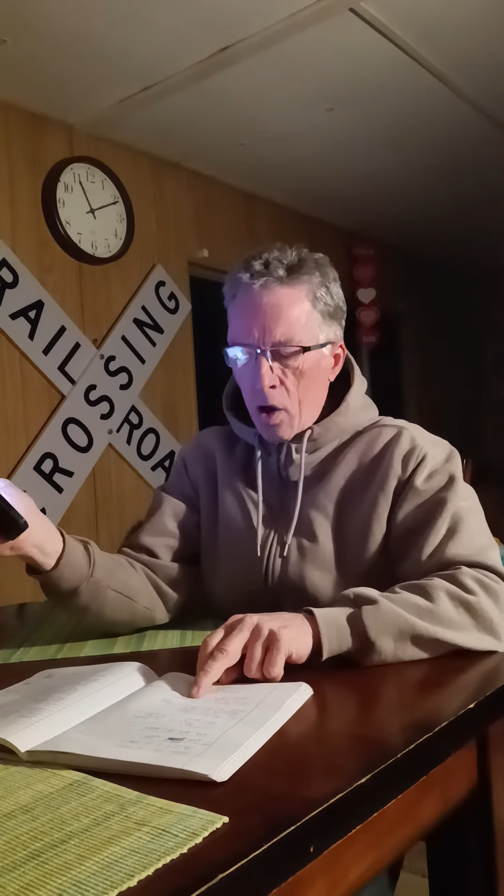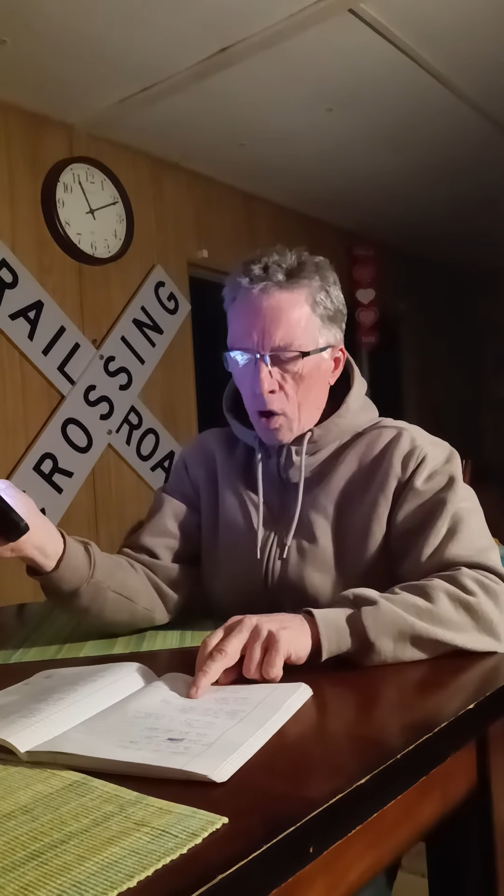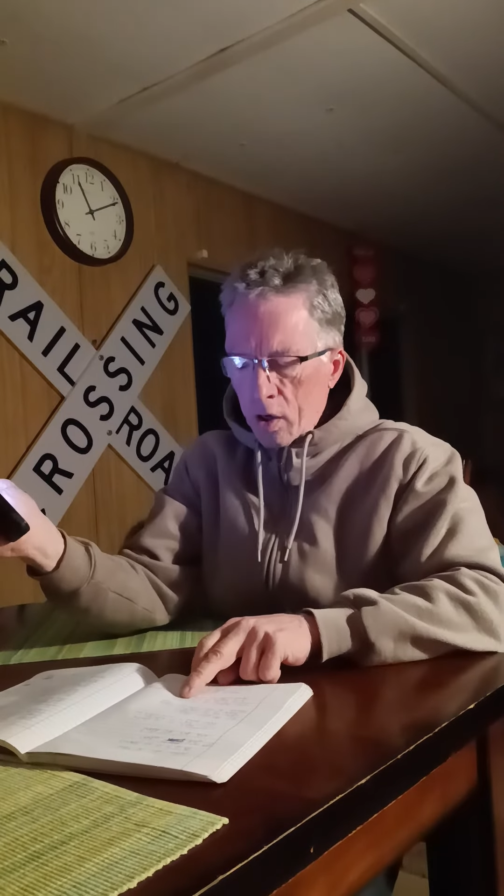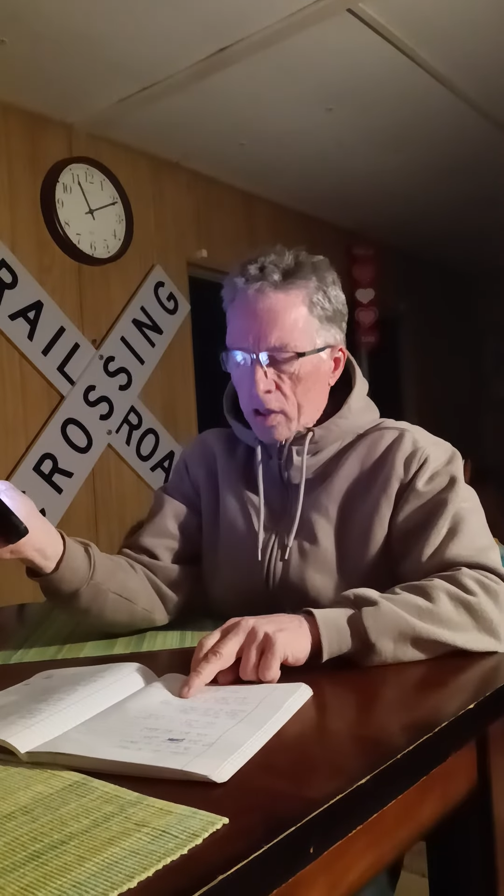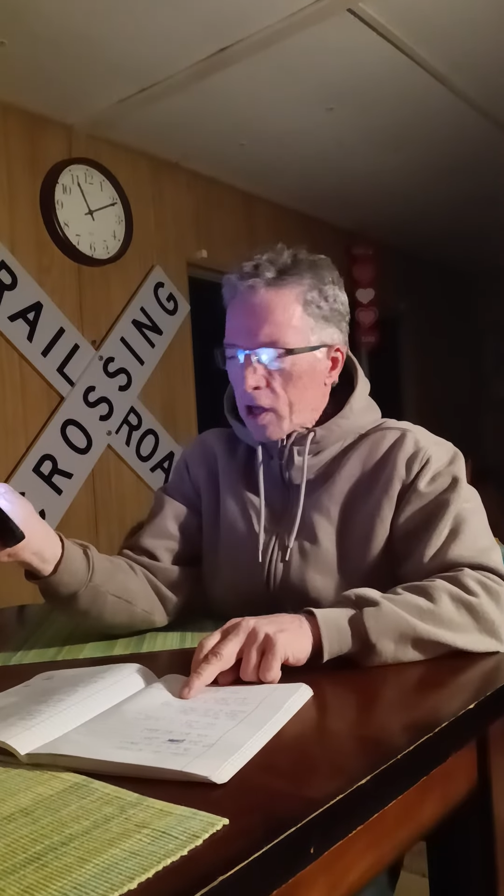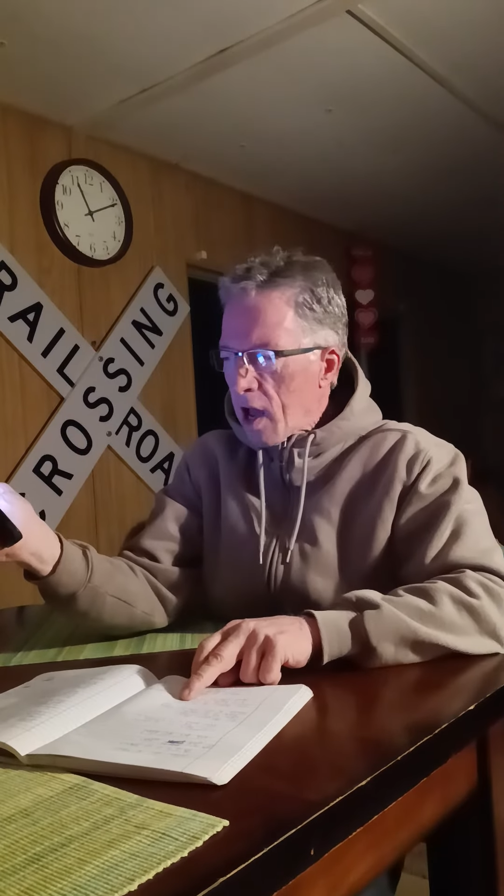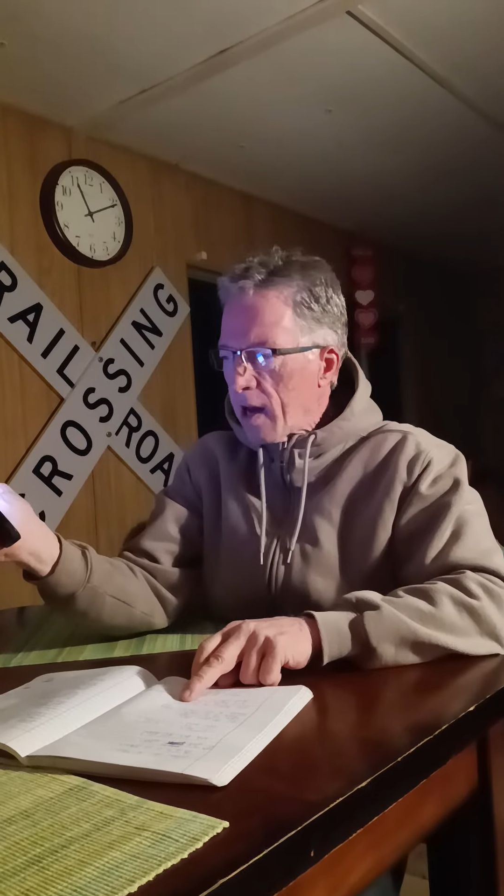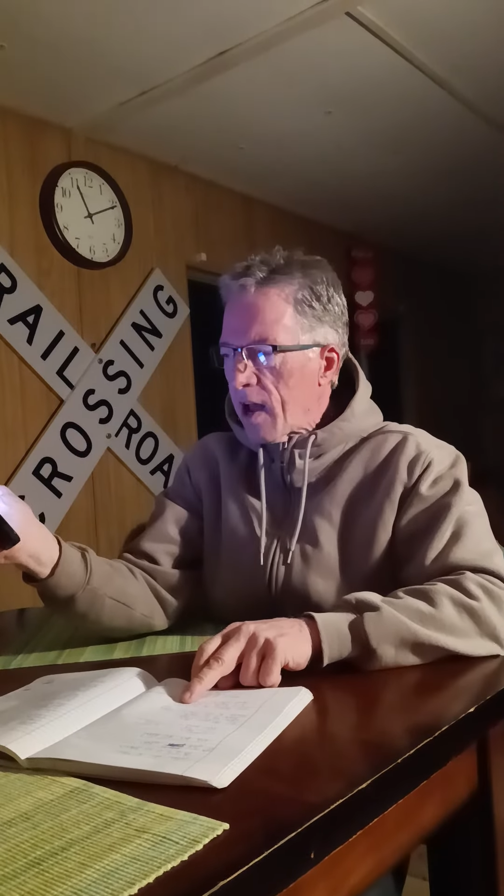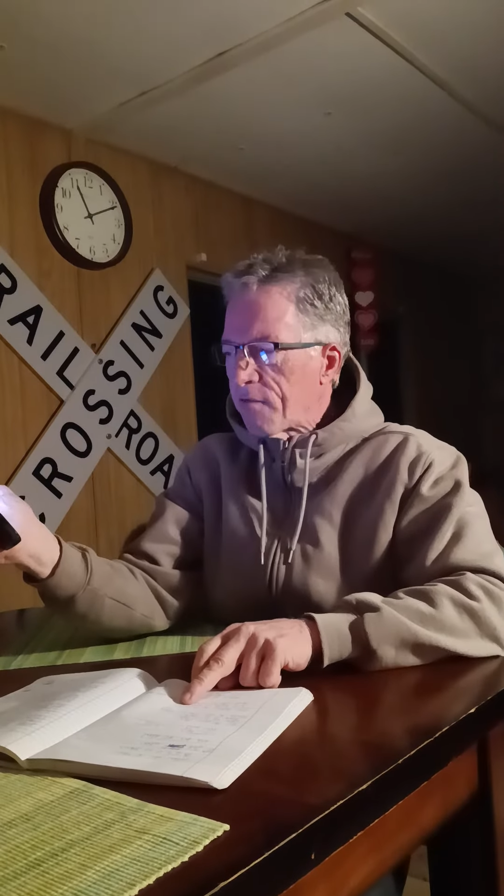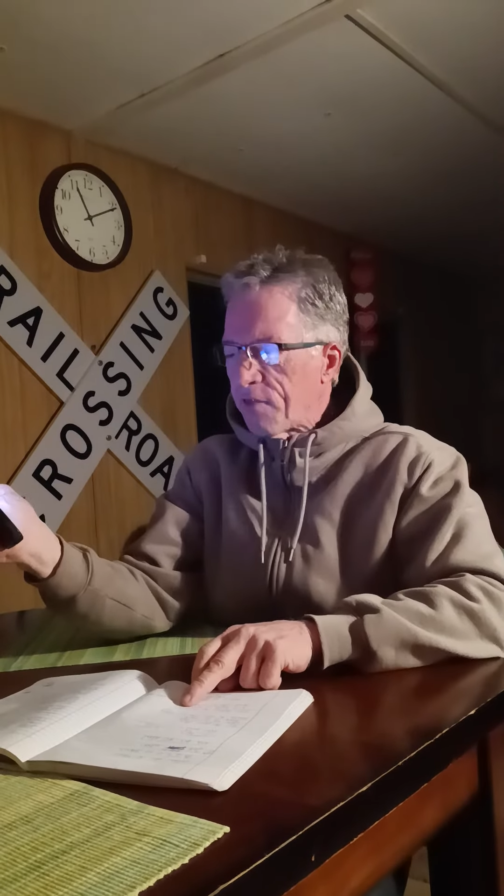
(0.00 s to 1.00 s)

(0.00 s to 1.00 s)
hooked on a